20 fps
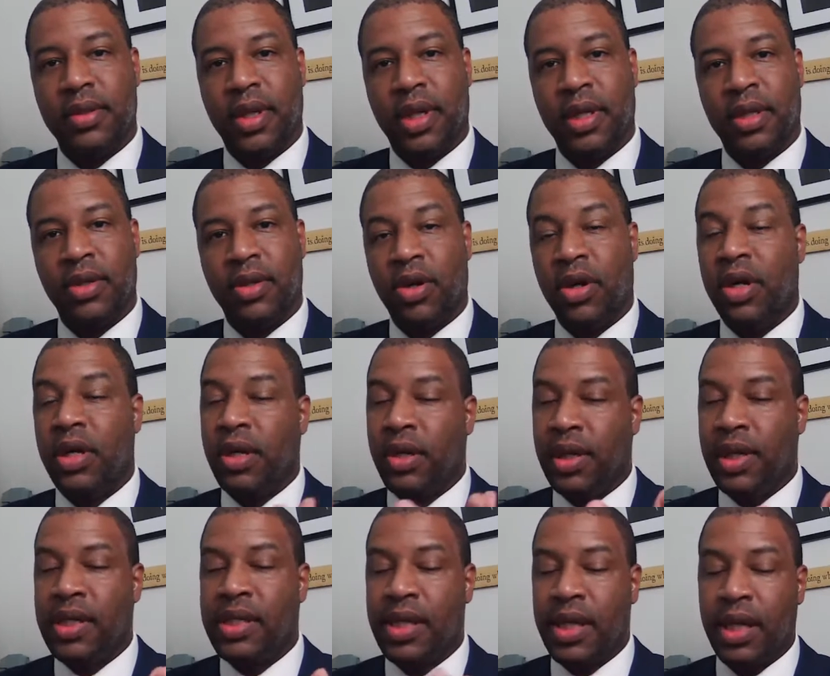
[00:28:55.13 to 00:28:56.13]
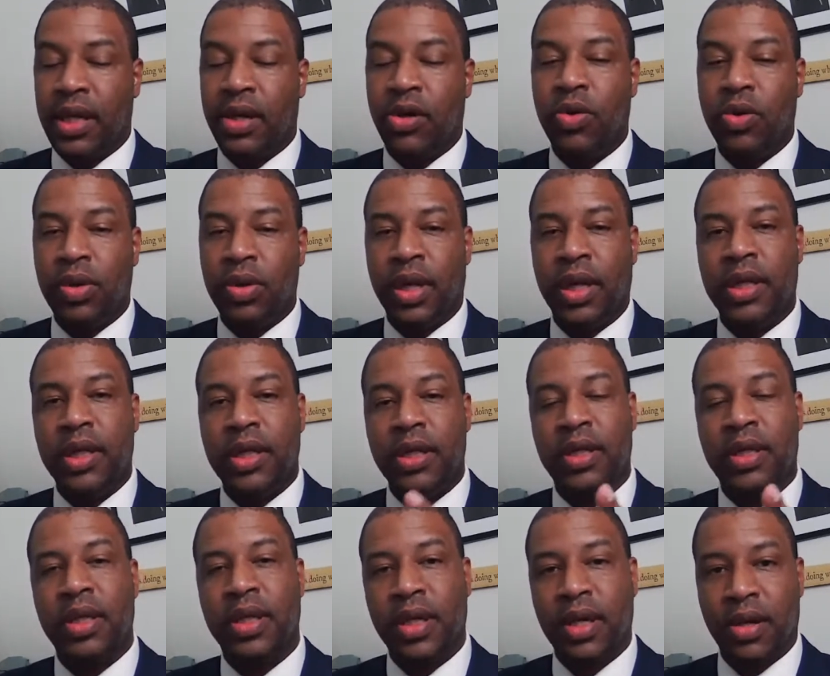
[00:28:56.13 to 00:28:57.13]
Right? Or, let's say a hole. I need
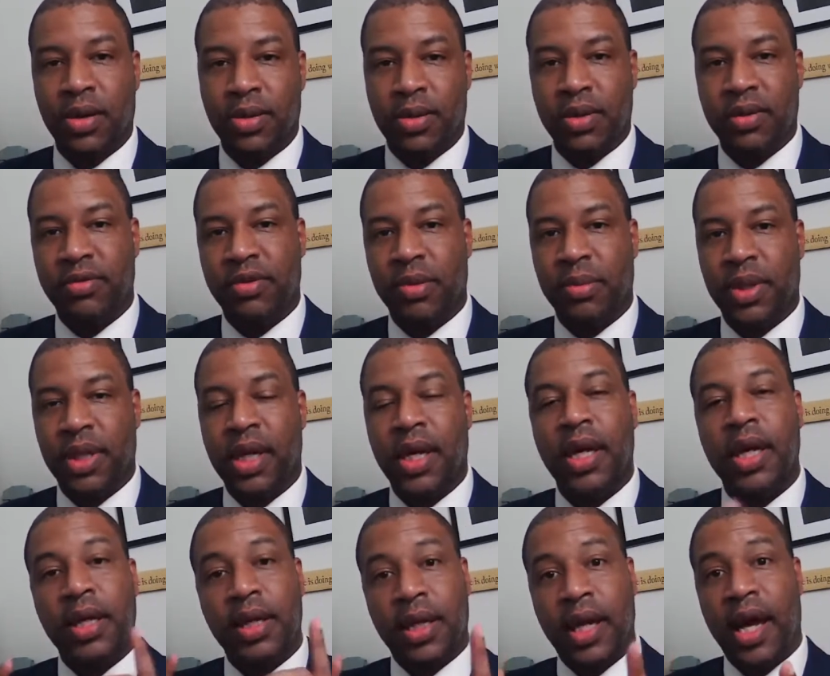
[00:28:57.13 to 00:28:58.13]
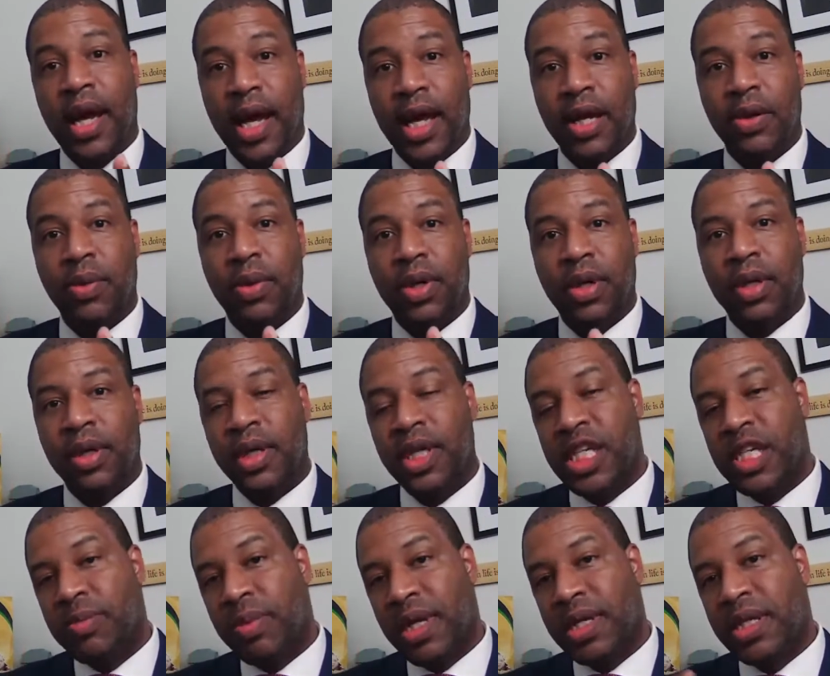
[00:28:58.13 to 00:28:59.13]
you to dig a hole for me. The hard worker
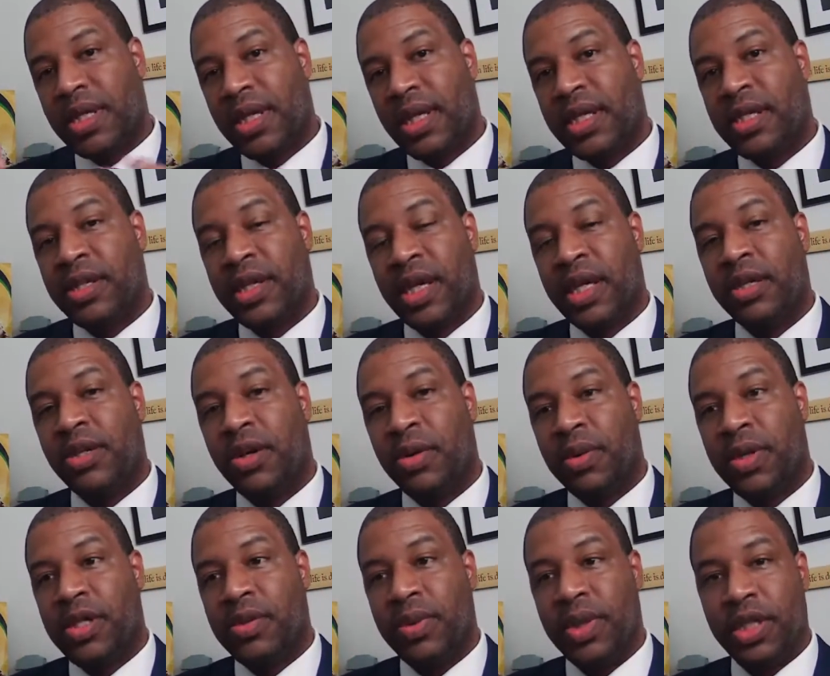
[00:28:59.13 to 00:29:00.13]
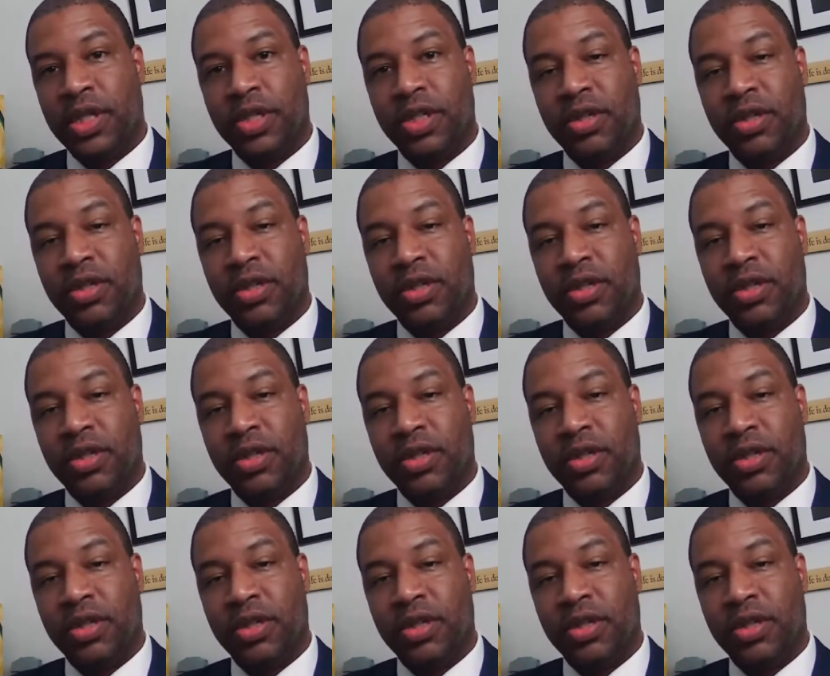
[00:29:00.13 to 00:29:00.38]
then spends the next 8 hours with his